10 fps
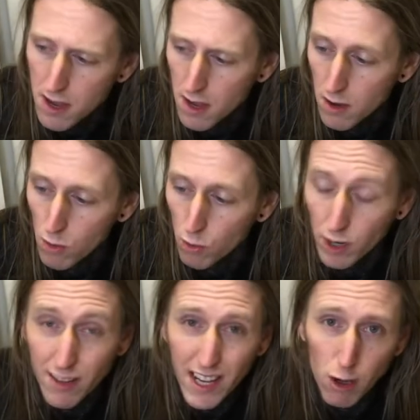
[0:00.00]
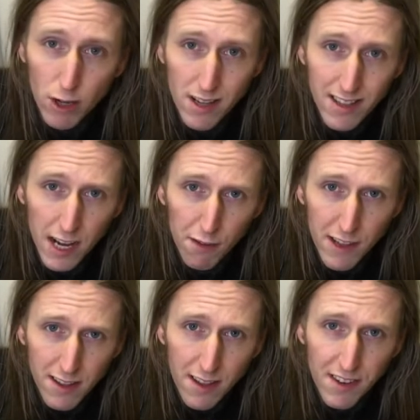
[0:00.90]
We're gonna take a look inside of
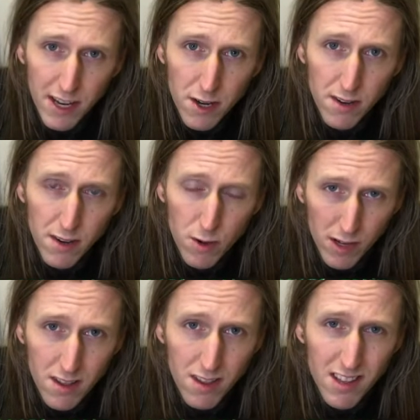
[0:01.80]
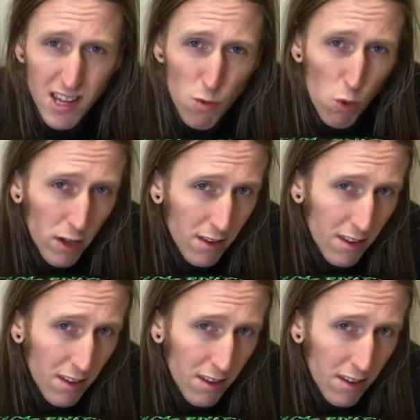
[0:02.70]
this and then you can see what